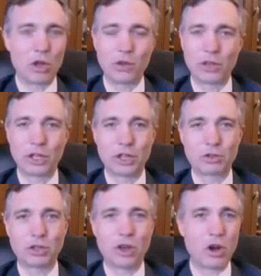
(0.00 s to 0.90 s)
all over the
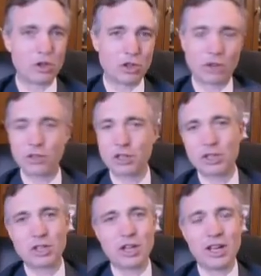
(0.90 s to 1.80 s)
country, all
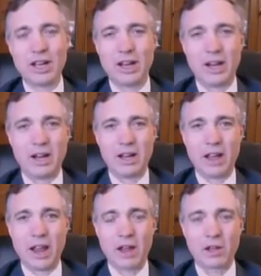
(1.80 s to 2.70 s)
services,
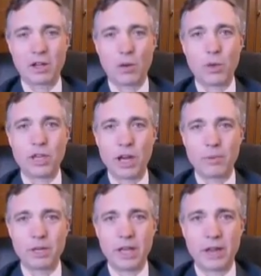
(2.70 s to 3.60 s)
and we
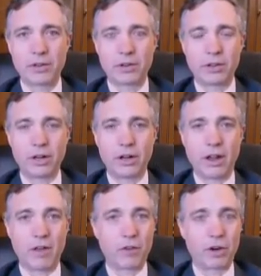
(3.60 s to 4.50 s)
come together
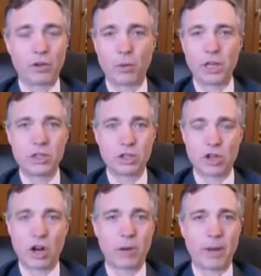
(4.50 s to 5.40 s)
every other week to
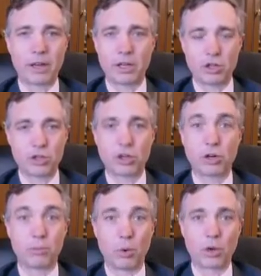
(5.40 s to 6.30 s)
talk about issues that
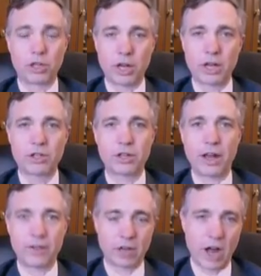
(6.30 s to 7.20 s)
are important to us that
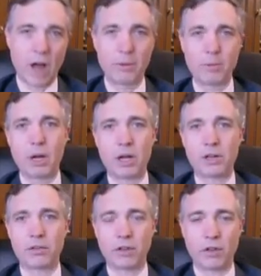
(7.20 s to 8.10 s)
have a common
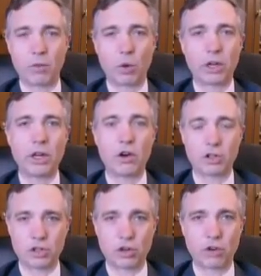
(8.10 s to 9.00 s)
bond of working
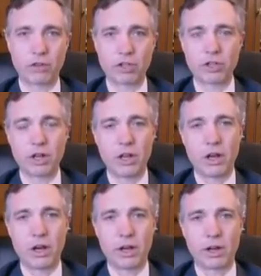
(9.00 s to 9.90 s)
on service
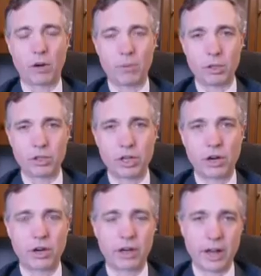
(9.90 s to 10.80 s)
and our
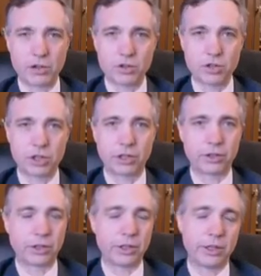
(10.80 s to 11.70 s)
military and national
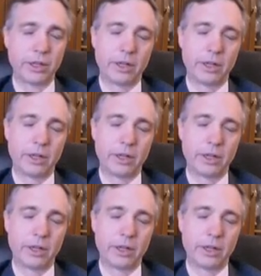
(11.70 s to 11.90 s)
security.